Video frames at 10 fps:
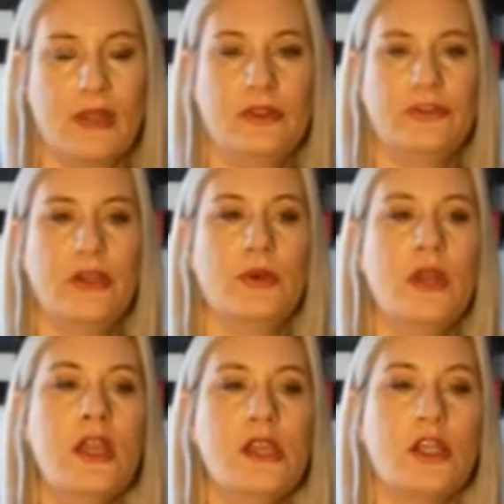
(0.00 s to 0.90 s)
So
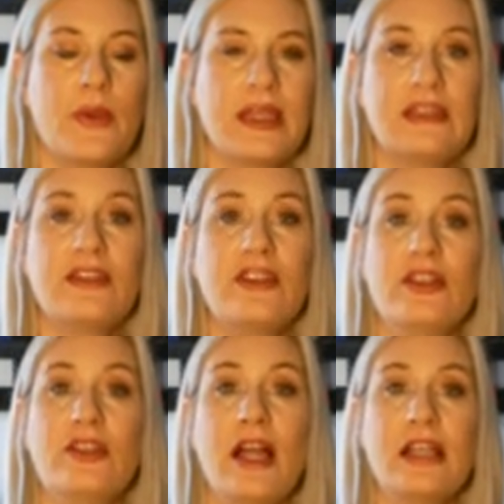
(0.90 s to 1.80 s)
going into the
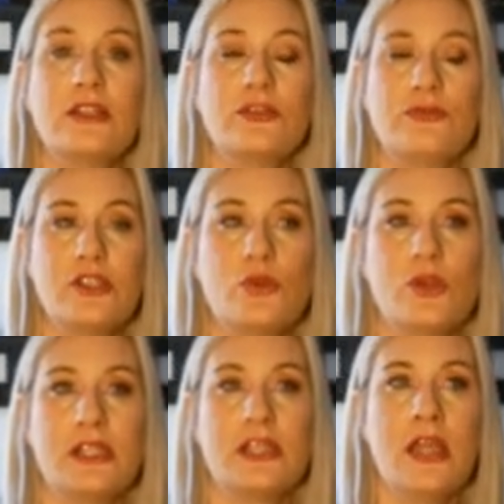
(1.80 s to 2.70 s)
deluxe
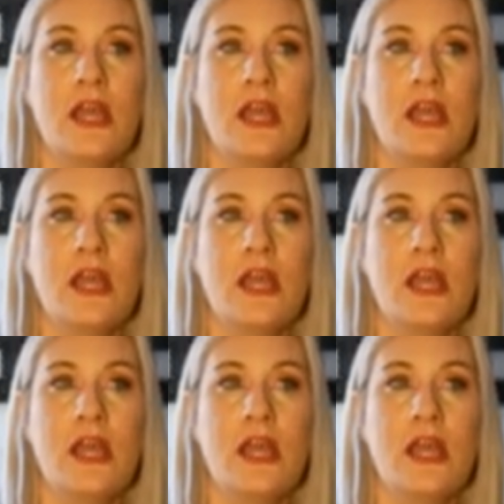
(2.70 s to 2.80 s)
resorts,